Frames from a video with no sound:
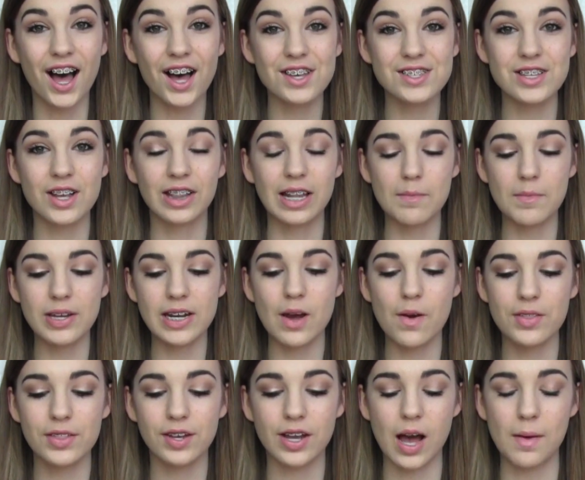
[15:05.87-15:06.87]
Also, let me
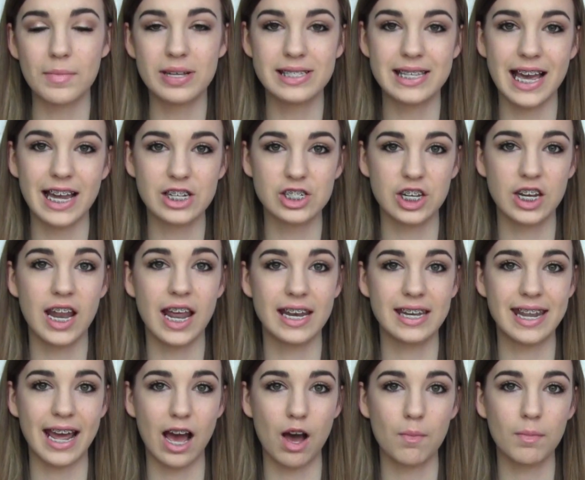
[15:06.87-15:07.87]
know in the comment
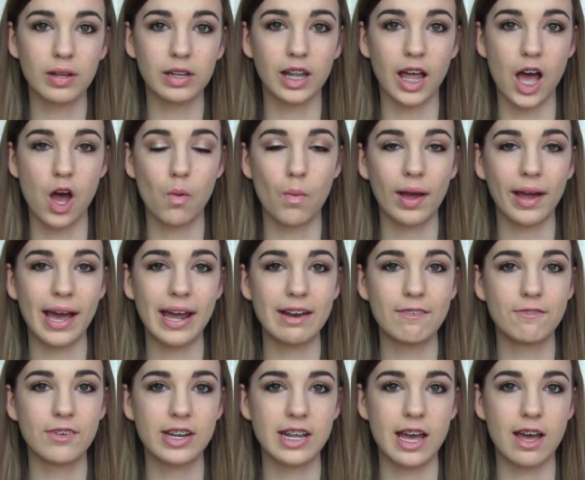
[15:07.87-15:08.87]
section down below what
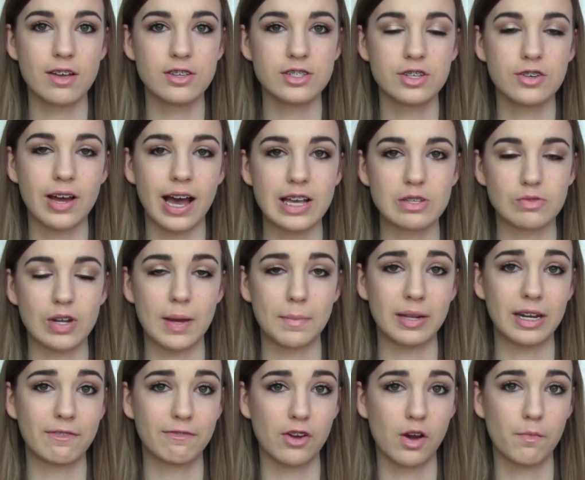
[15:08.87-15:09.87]
kind of videos you guys would like
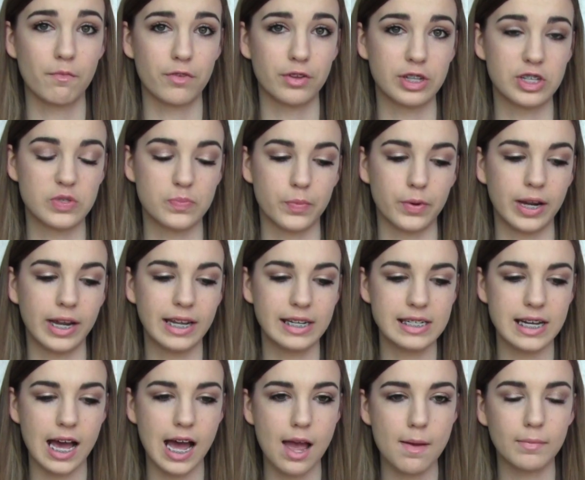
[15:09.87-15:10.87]
me to film for the
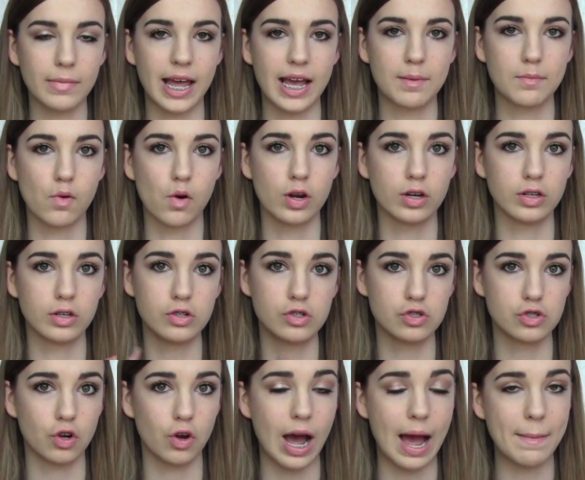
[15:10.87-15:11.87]
springtime, like more
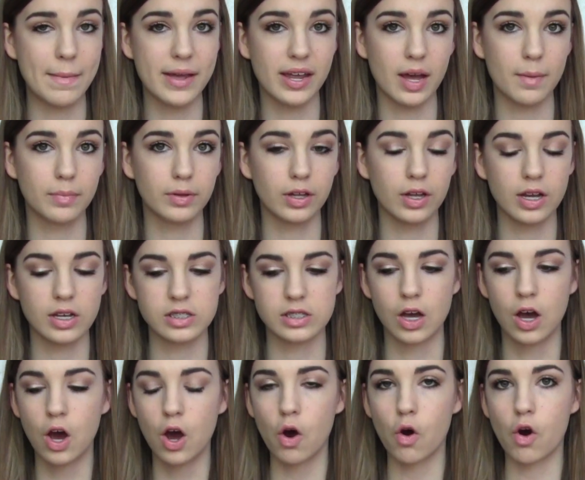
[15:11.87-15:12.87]
neutral eye makeup
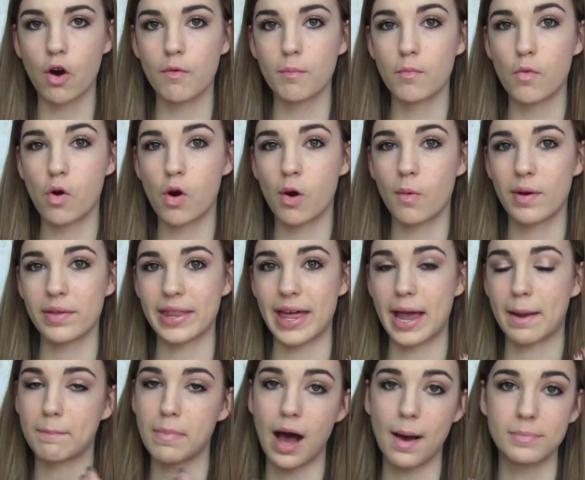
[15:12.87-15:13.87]
looks or more with
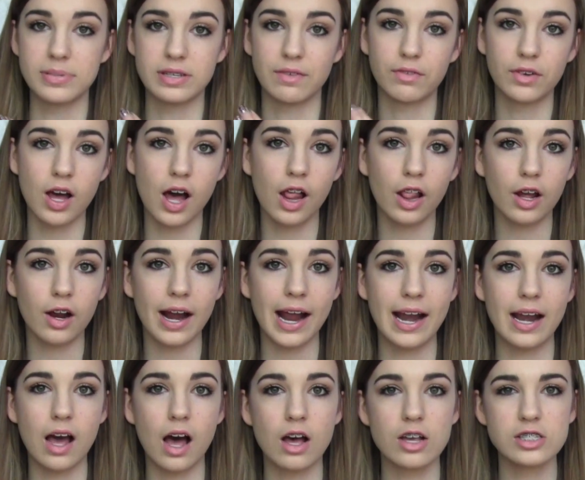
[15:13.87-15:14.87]
like pops of color,
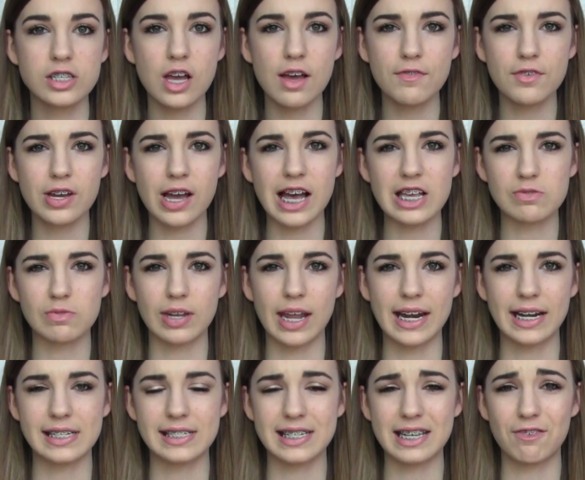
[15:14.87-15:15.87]
and also if you guys would
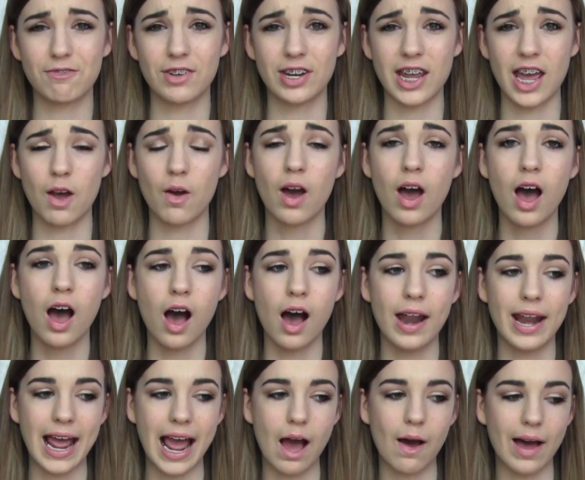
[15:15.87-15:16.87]
like to see a video
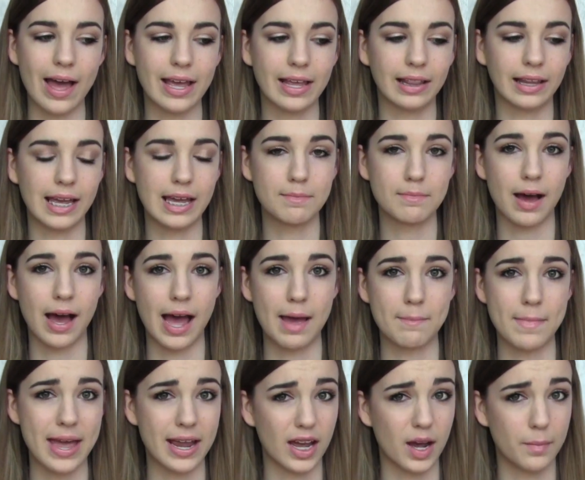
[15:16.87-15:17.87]
on how I clean my
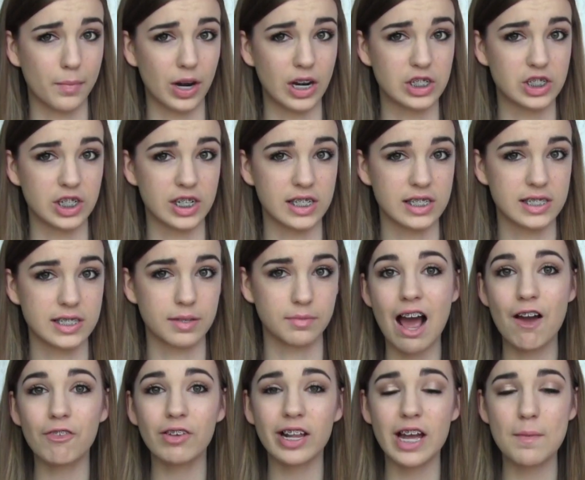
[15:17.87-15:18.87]
makeup brushes.
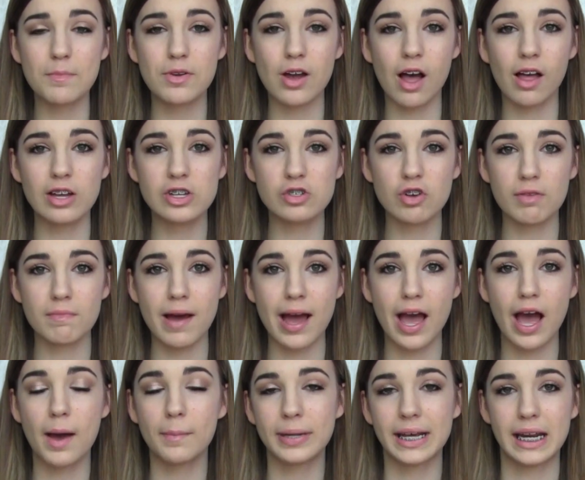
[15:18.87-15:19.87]
I really hope y'all enjoyed
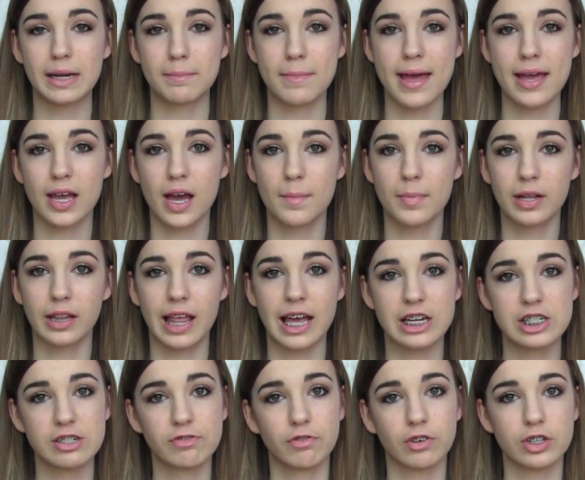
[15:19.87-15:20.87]
my updated makeup
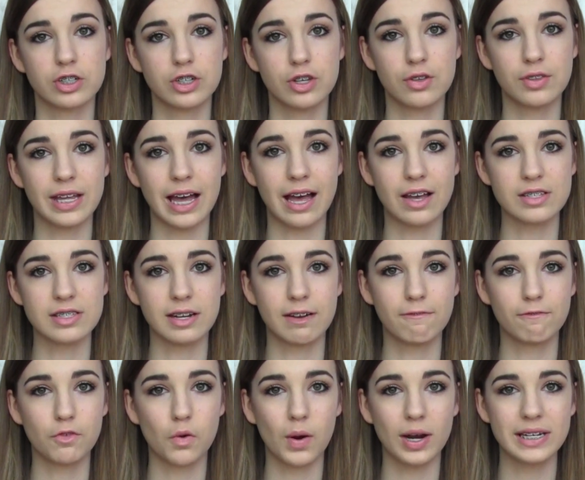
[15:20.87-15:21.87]
collection for two
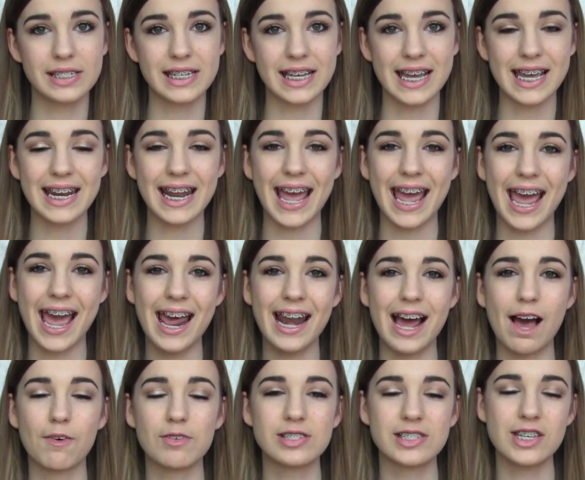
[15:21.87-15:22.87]
thousand fourteen, and
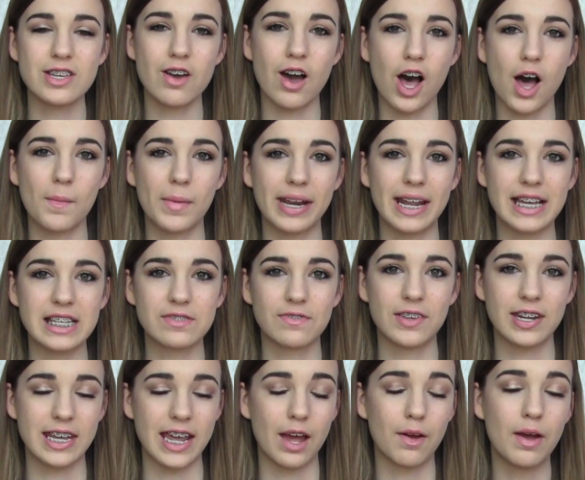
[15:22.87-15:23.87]
I'll see you all in my next
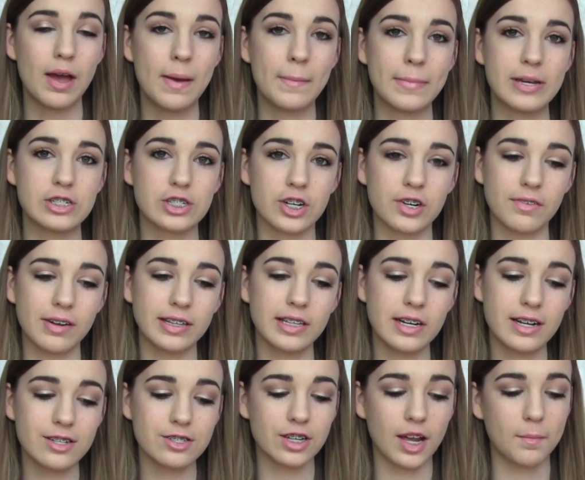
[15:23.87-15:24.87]
video. Be sure to read
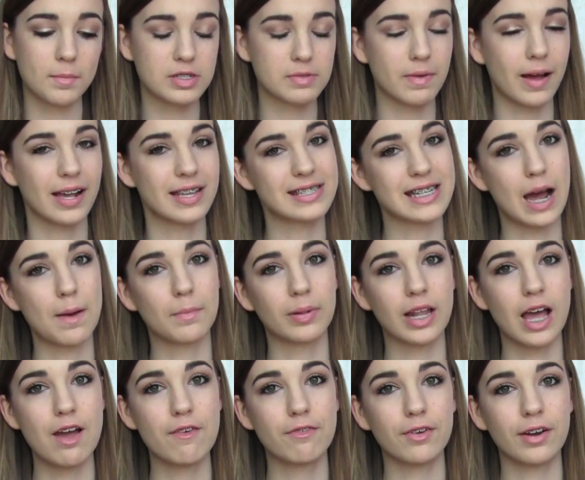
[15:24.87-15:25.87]
the description box down
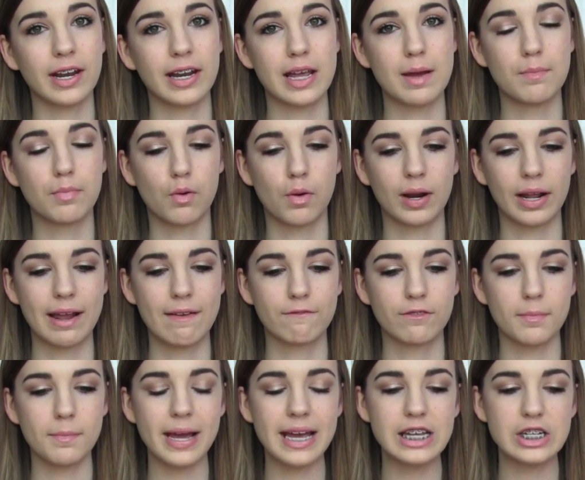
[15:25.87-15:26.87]
below for any important
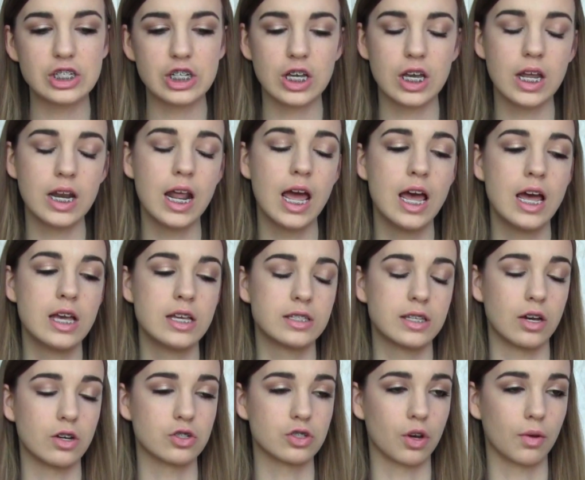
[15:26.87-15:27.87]
information,
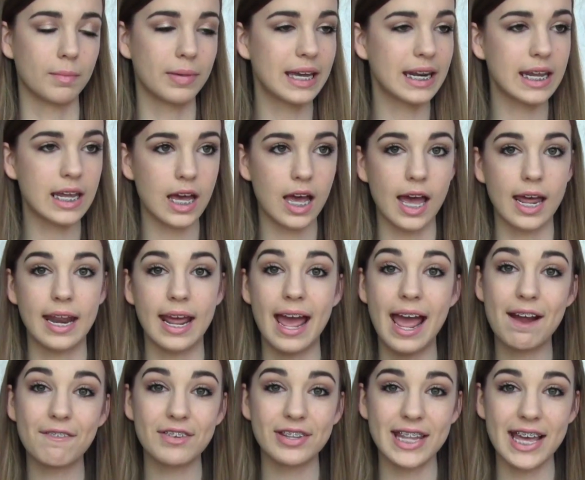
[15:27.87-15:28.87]
social media, and
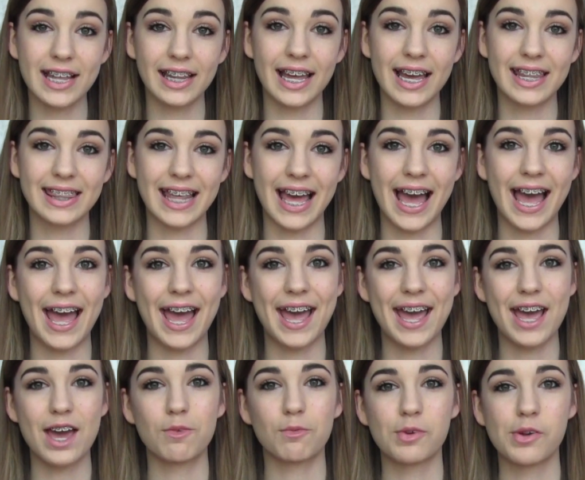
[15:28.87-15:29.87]
everything like that,
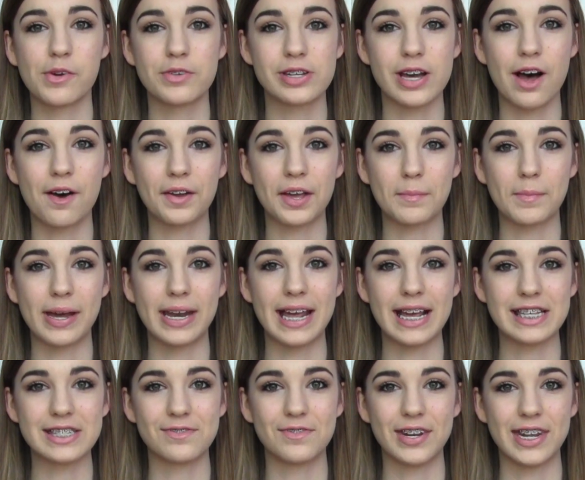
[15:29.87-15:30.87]
and we will talk in my
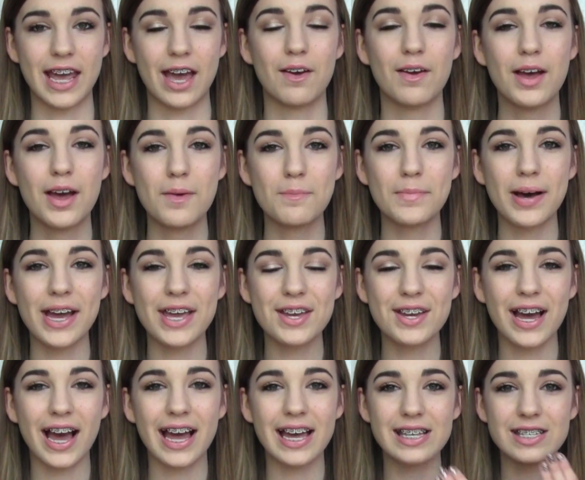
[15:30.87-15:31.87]
next video. Bye you
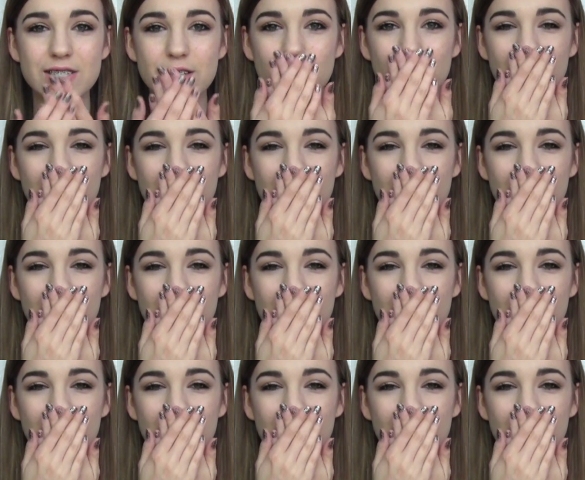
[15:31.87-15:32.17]
guys!